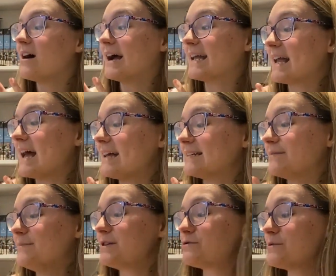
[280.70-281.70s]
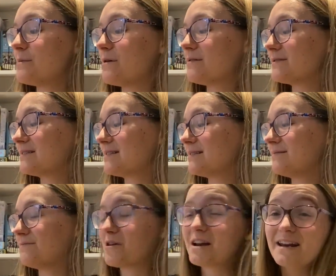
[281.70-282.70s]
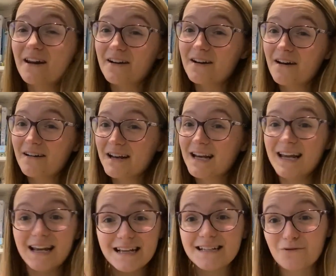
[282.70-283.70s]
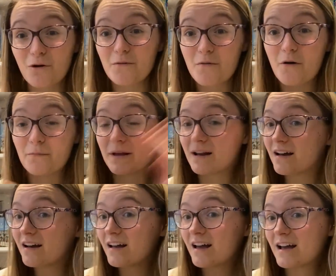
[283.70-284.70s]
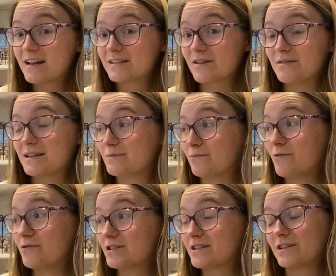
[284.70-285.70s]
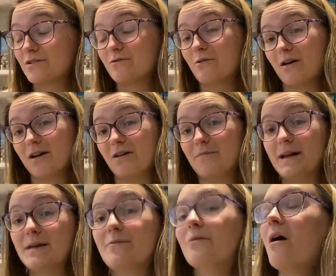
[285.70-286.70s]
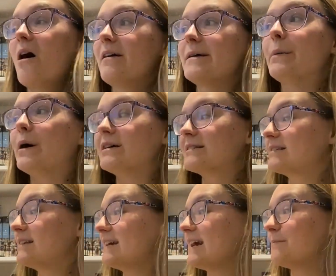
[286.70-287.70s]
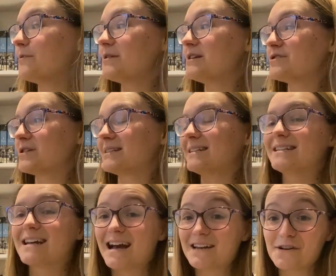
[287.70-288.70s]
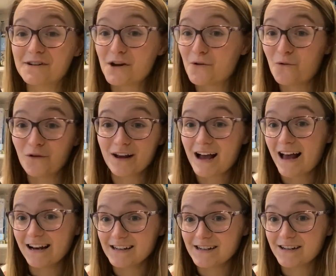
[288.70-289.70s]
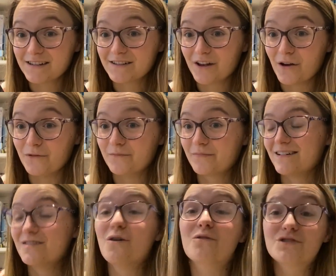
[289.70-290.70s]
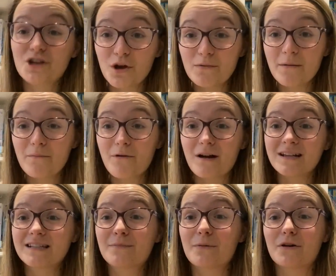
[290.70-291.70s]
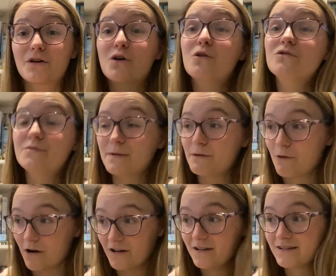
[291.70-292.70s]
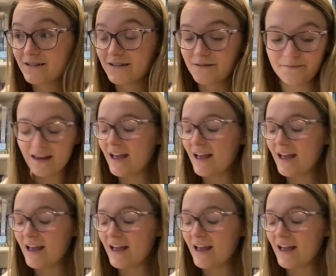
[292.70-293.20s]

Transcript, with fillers: I guess mystery box, Brooklyn Nine-Nine, it is quite popular, so this would suit quite a lot of people. I personally am not interested, and I don't want a calendar, so not too impressed, but could be worse.